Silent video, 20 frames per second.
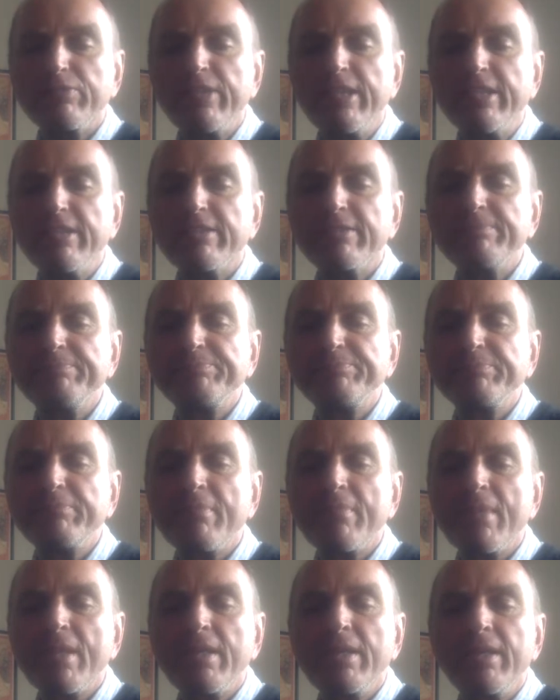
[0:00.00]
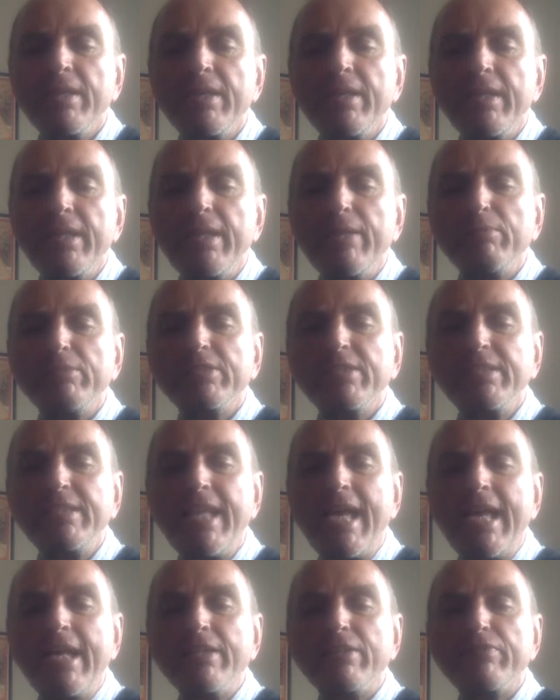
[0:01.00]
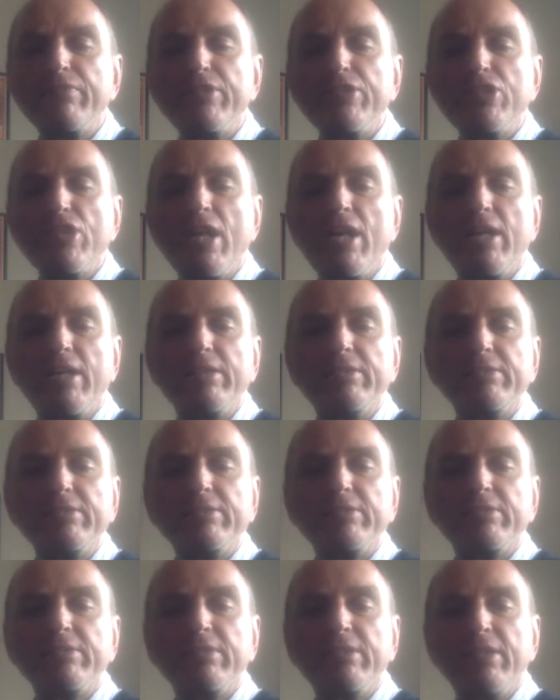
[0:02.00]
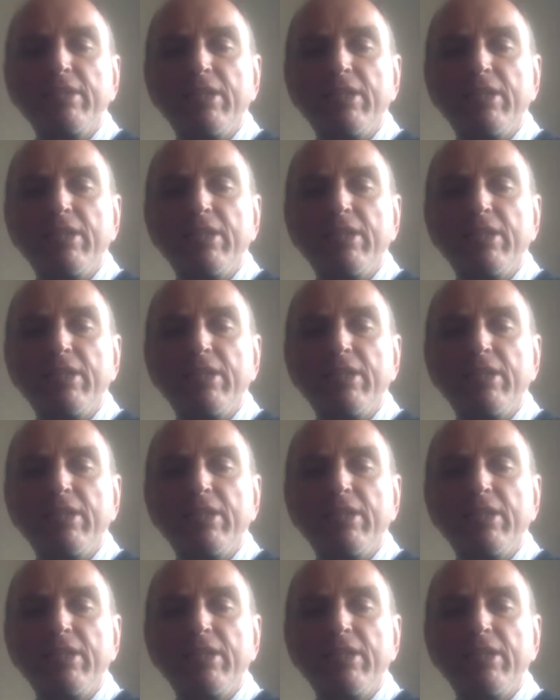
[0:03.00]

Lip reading: feet. It was the land of the giants